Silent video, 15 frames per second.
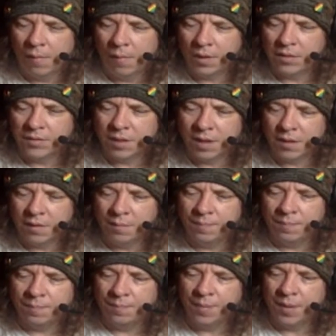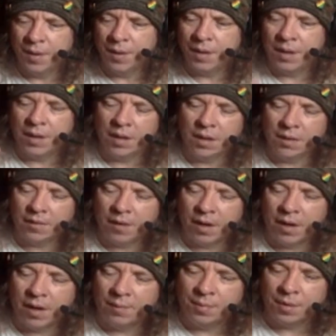it's not a big
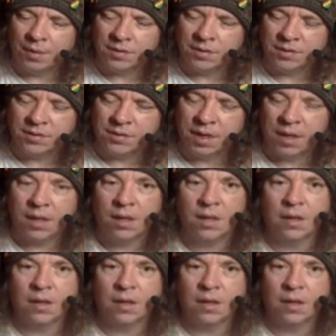incline, but it's a steady